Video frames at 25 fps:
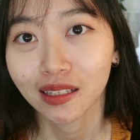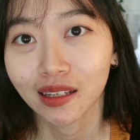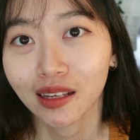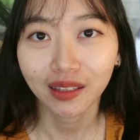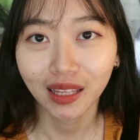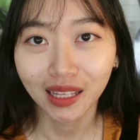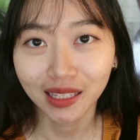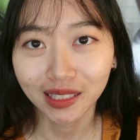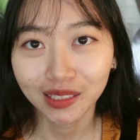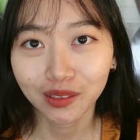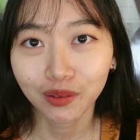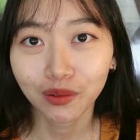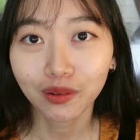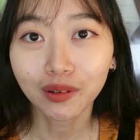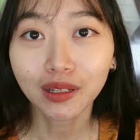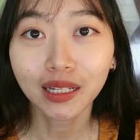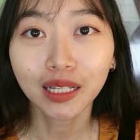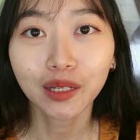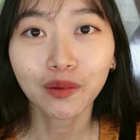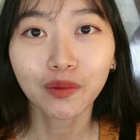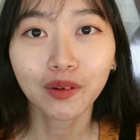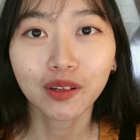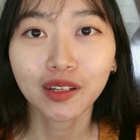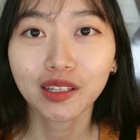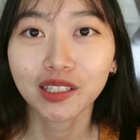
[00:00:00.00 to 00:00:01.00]
That's all I
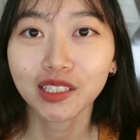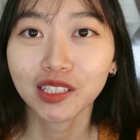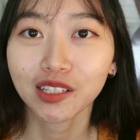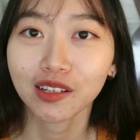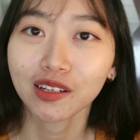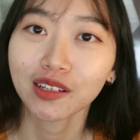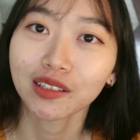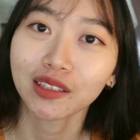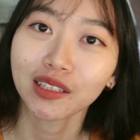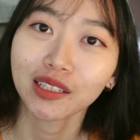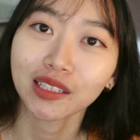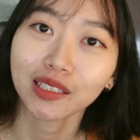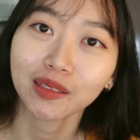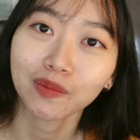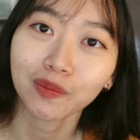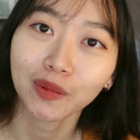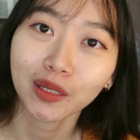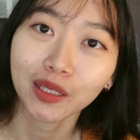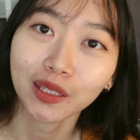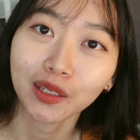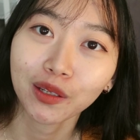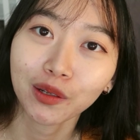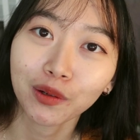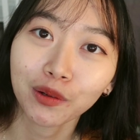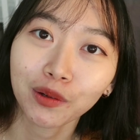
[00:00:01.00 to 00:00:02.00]
want to share in this
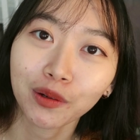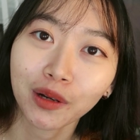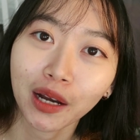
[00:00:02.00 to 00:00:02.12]
video.